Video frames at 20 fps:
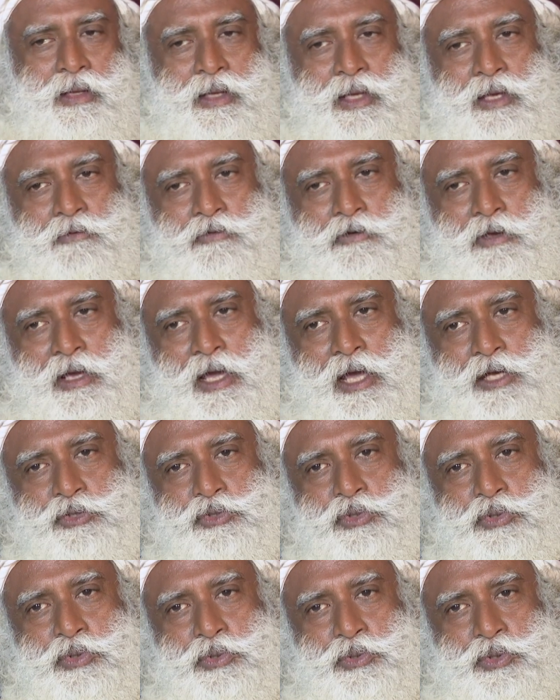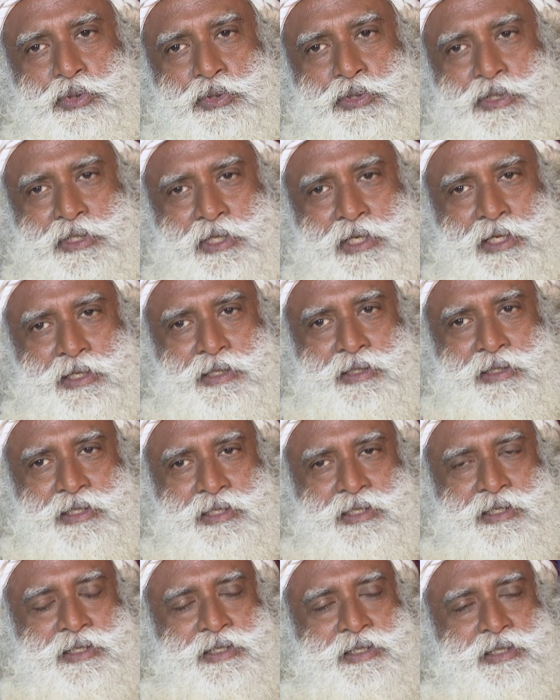If he has to do those
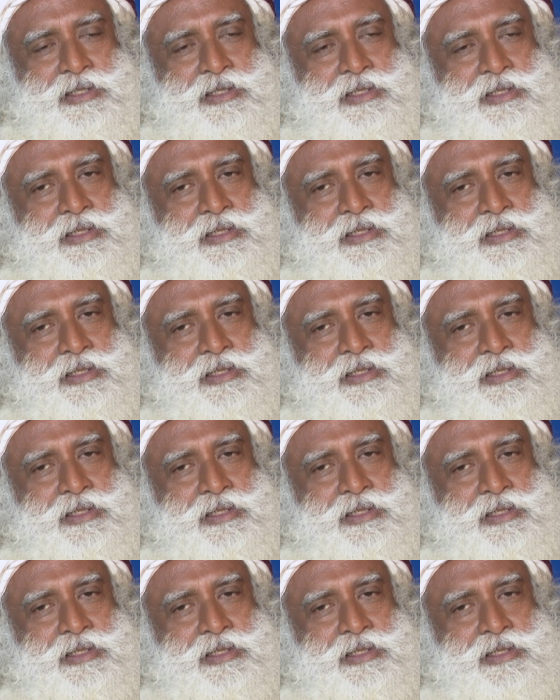things,